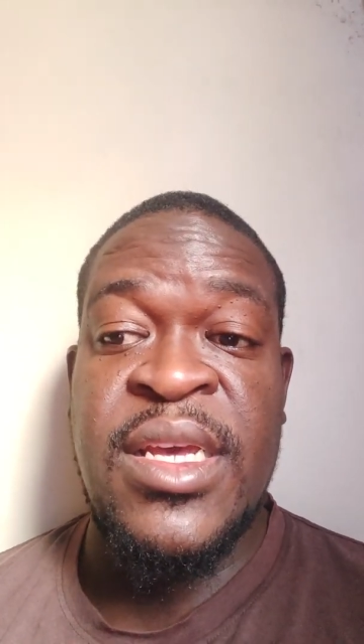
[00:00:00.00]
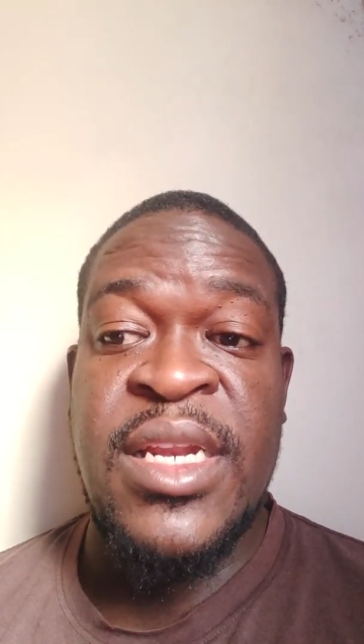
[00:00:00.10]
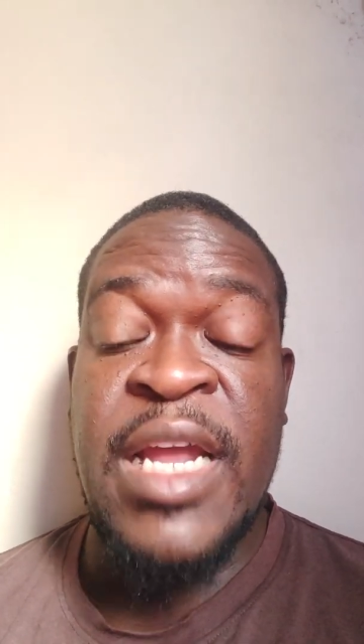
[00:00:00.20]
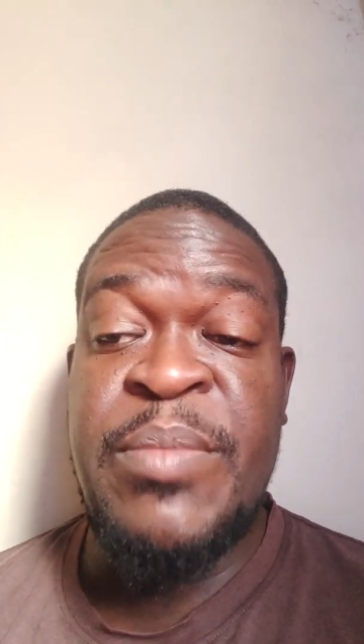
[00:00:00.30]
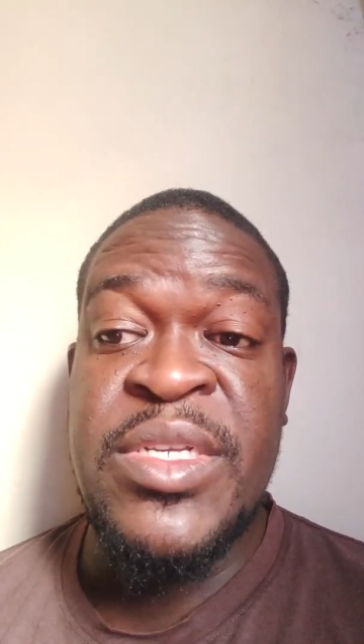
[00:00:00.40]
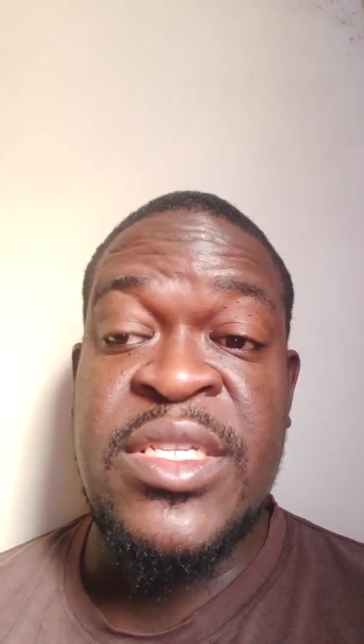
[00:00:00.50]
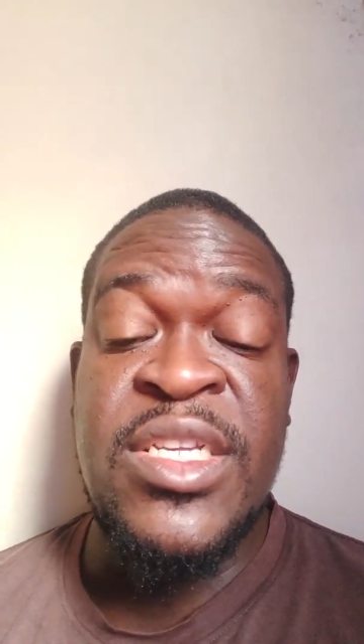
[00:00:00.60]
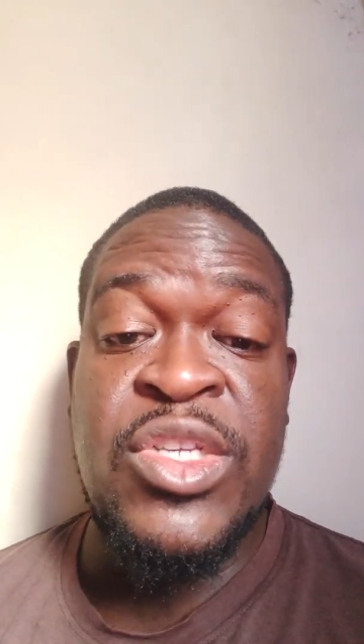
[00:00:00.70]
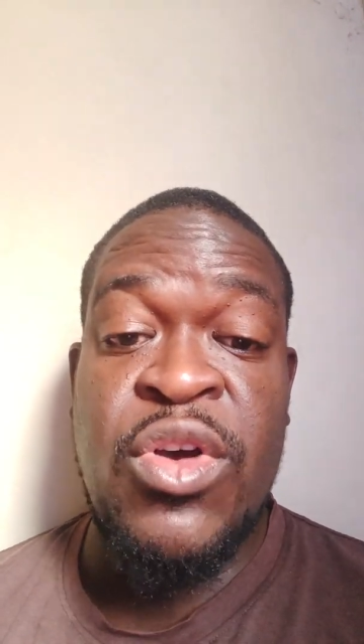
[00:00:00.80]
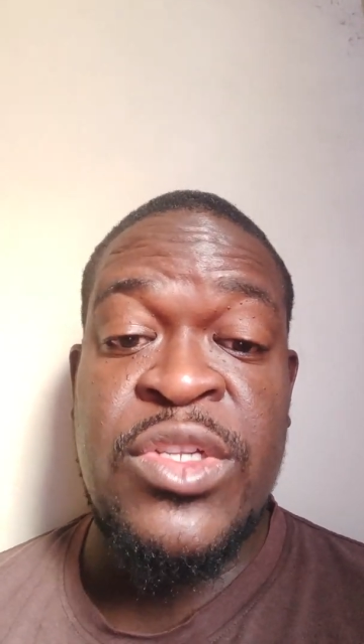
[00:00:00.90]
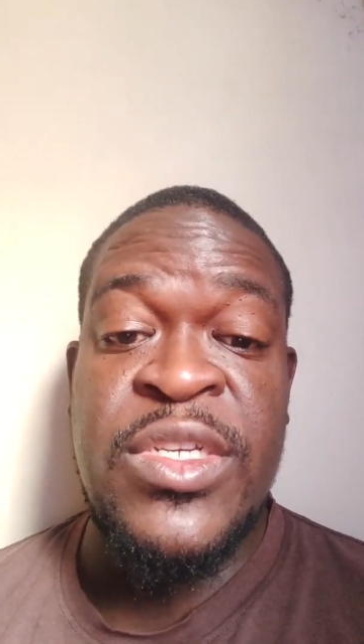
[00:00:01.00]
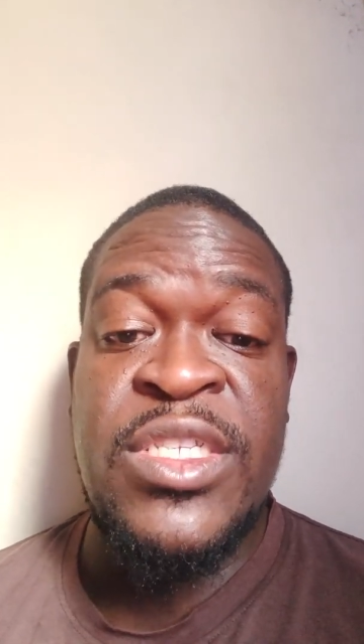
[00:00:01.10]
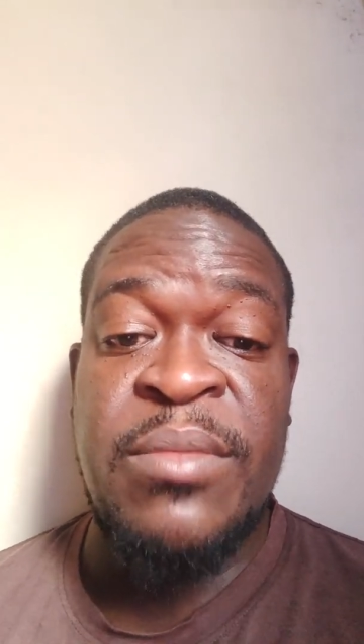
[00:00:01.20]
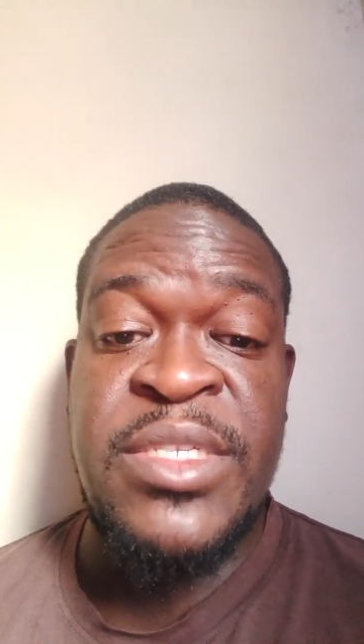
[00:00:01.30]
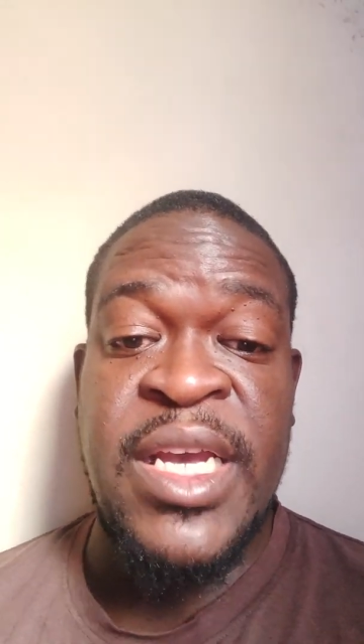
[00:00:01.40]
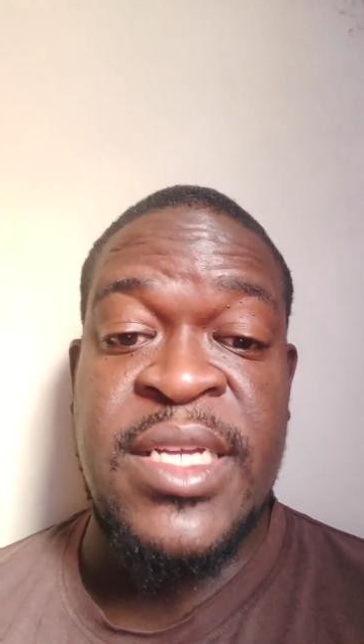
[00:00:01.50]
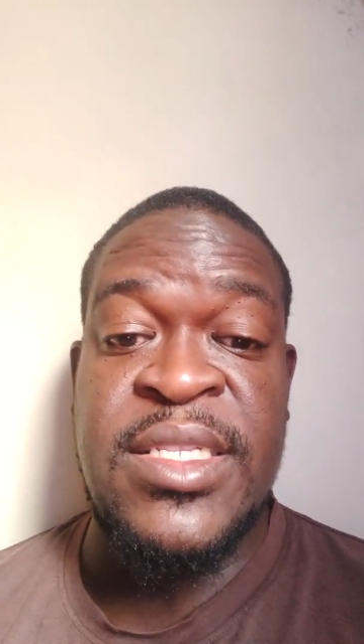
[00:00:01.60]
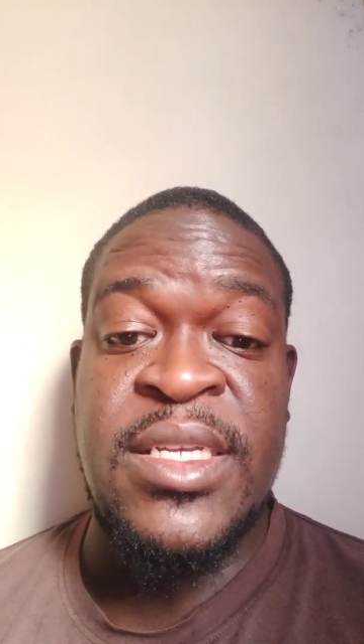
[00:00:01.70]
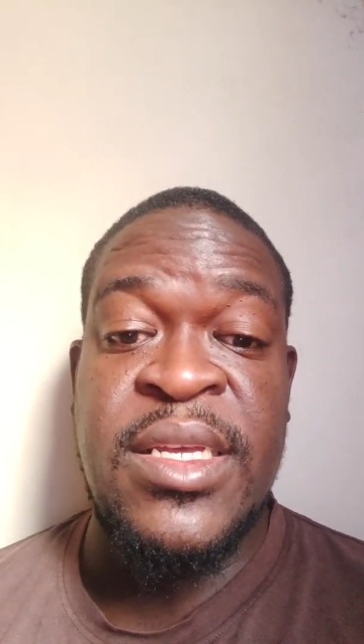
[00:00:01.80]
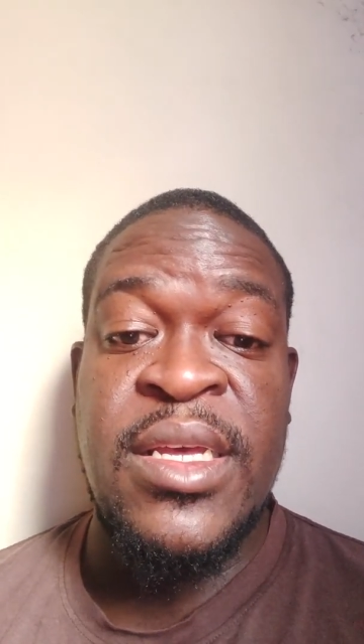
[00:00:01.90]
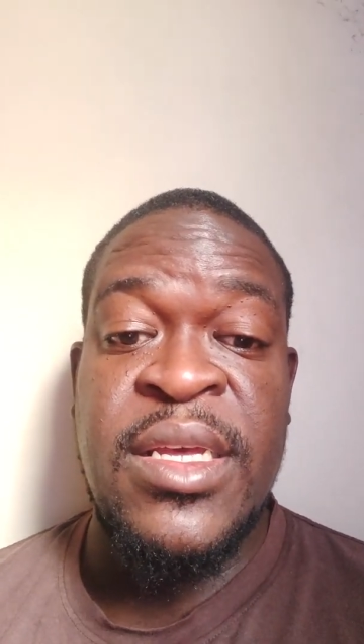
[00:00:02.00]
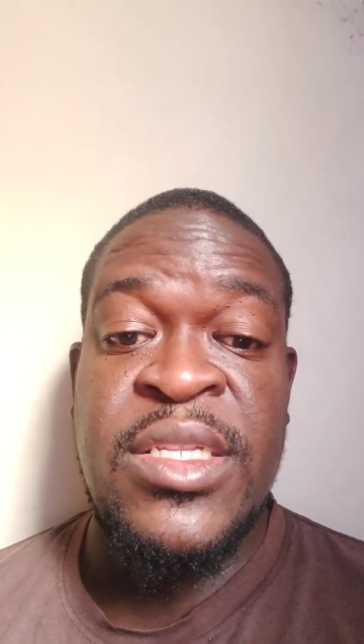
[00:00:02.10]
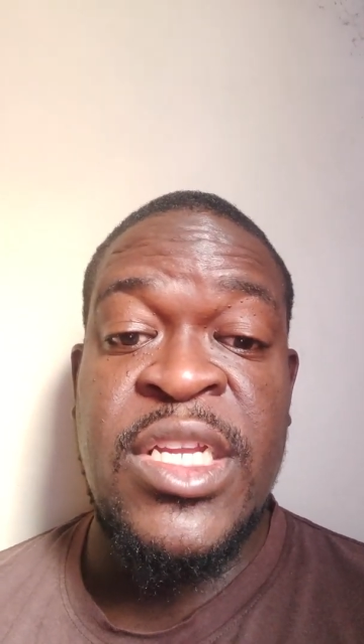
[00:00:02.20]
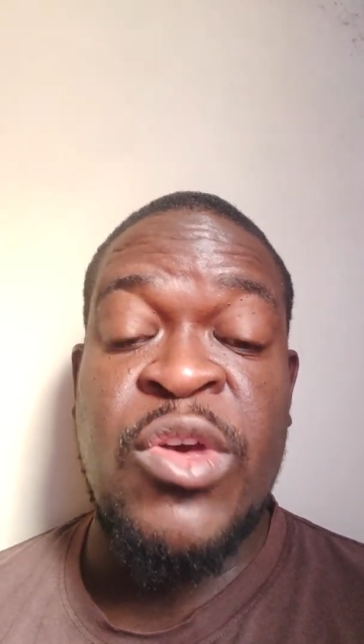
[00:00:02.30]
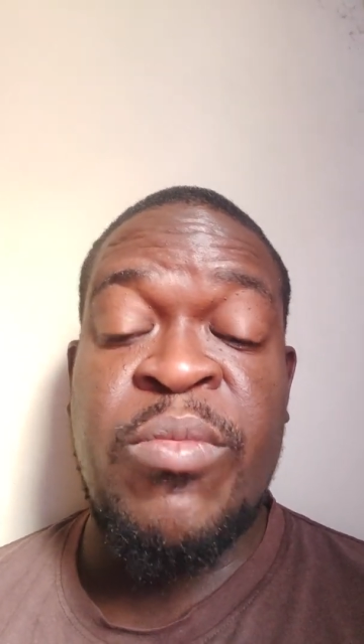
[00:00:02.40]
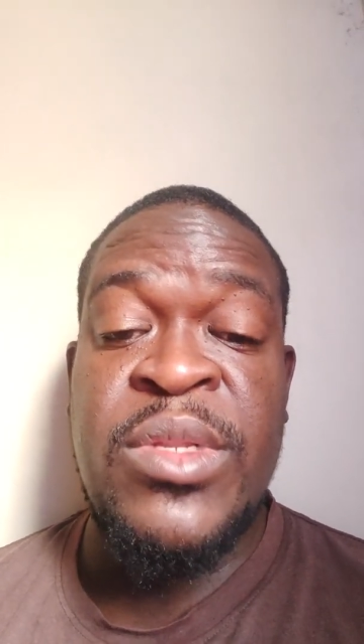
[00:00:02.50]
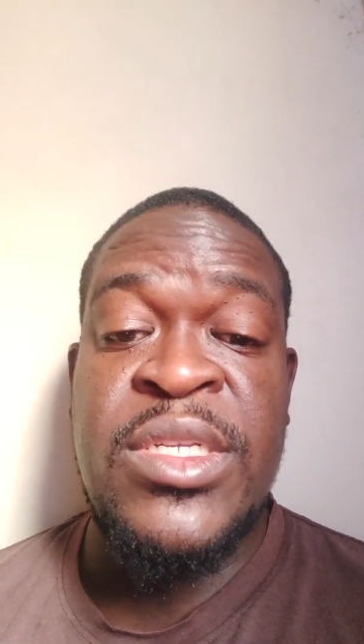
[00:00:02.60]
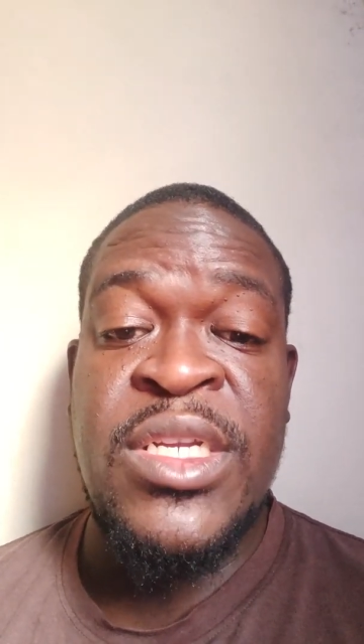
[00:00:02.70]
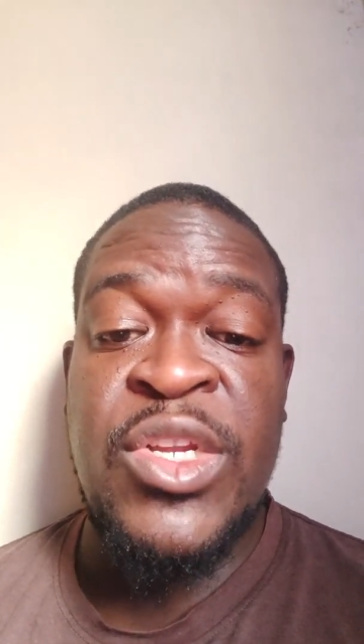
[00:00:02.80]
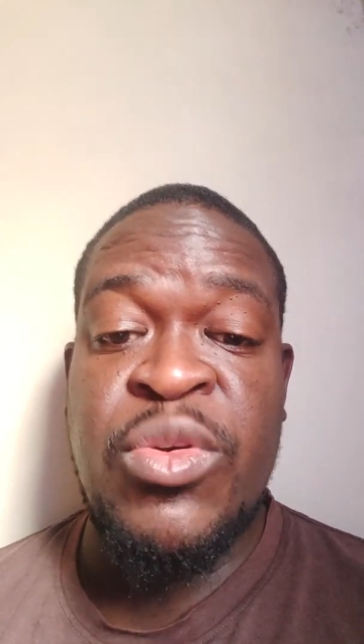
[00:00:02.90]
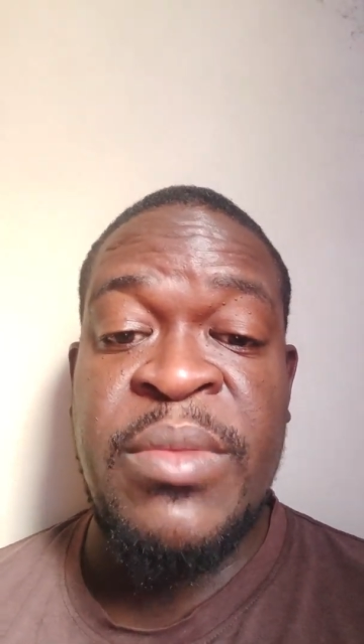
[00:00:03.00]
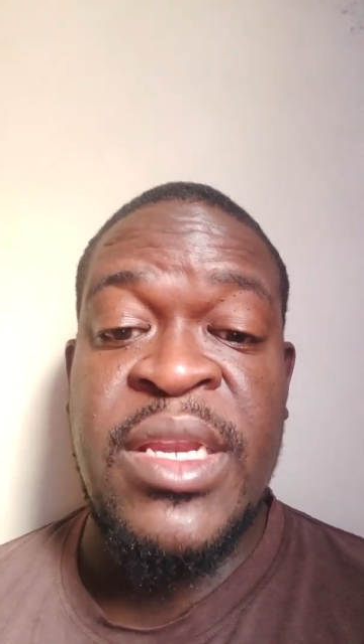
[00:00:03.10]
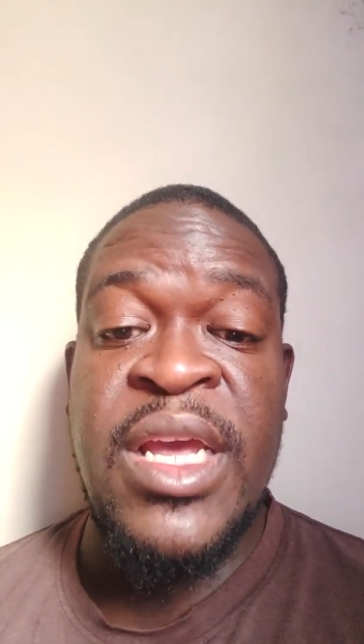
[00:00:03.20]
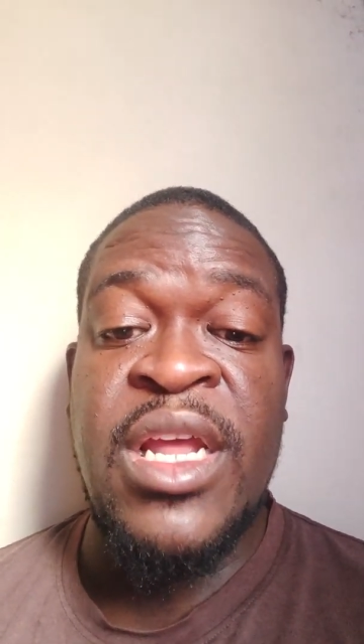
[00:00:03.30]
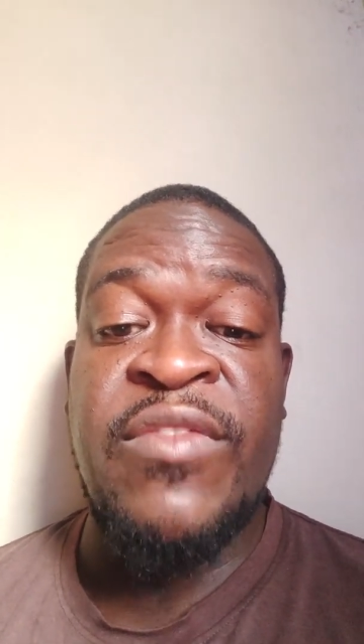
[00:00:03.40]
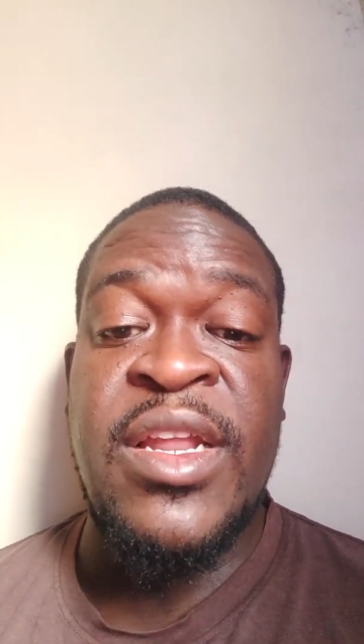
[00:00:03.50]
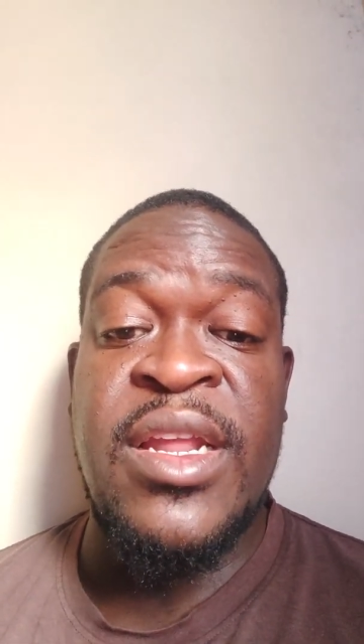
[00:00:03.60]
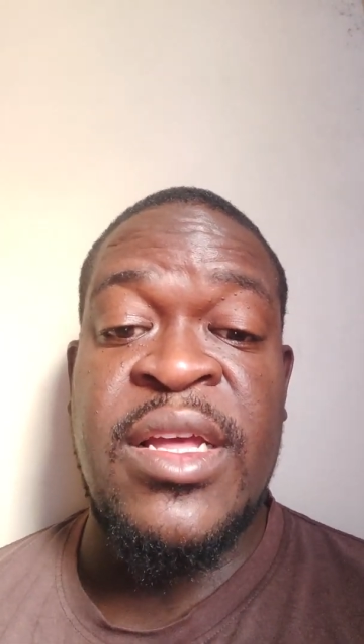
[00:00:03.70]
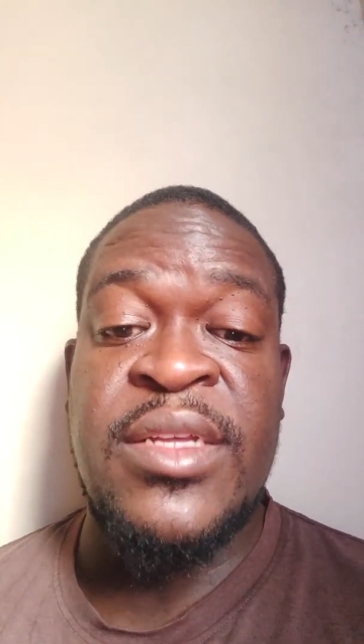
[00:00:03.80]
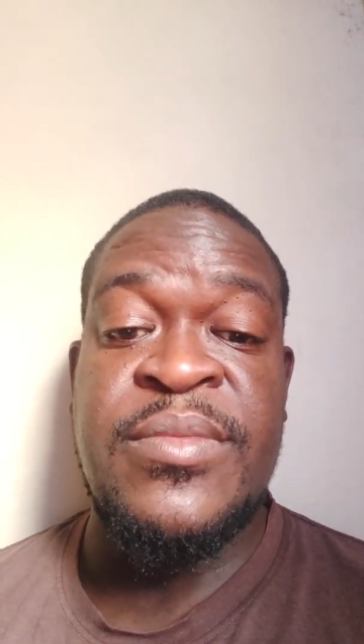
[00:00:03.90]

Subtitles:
That person is also subject to the dominion of Allah.